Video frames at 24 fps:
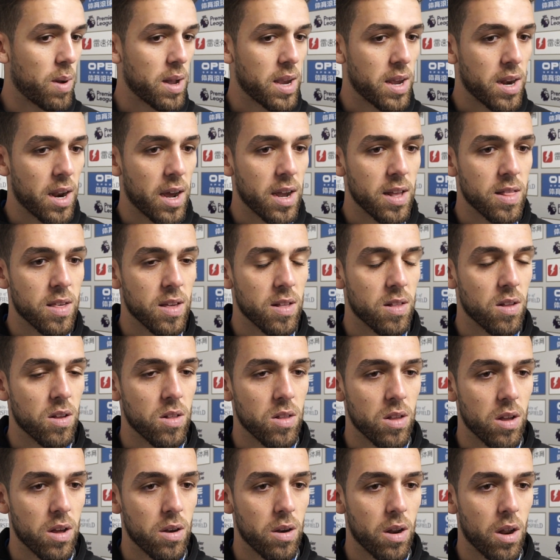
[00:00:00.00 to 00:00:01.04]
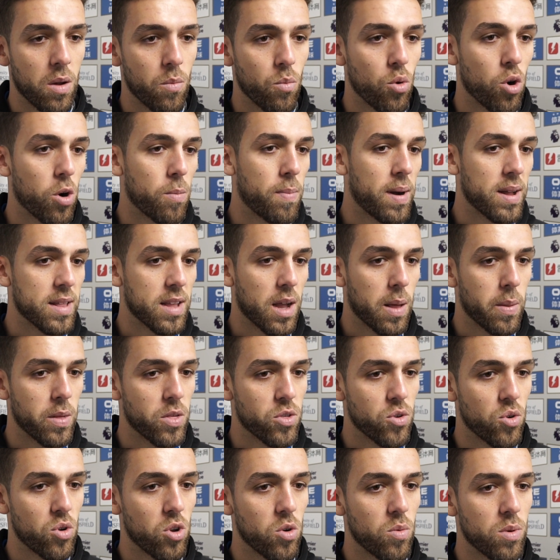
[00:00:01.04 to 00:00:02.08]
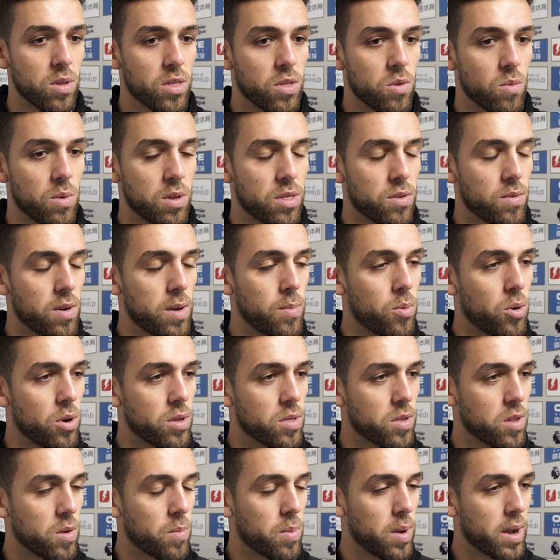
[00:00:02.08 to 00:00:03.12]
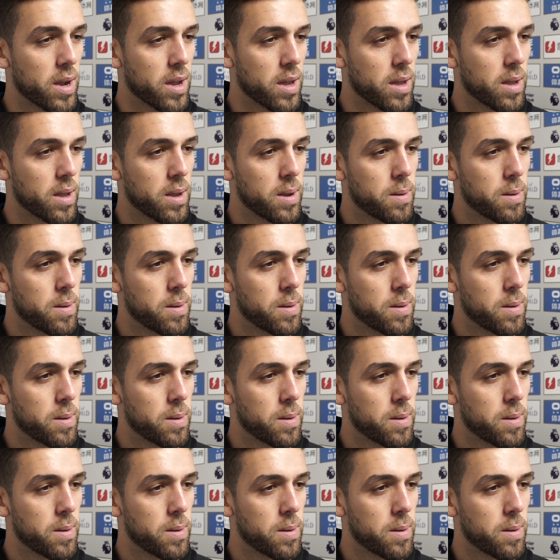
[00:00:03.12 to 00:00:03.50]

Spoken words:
Man United and walk back down the tunnel with 3 points in the bag.